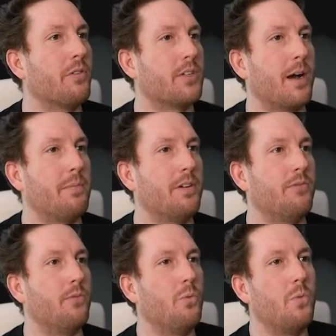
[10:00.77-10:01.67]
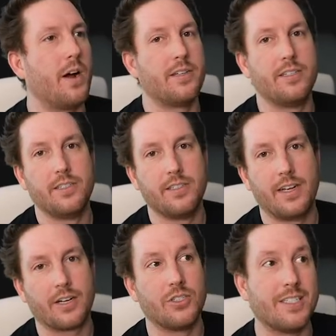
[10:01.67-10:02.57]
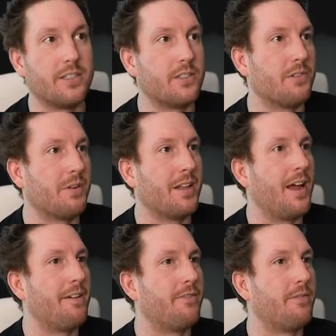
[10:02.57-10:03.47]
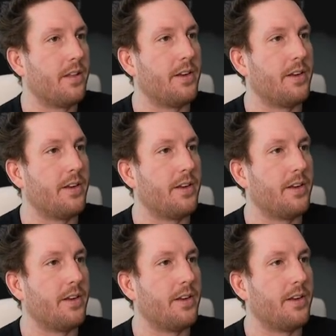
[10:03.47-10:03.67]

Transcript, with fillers: over top of what actually exists in real life.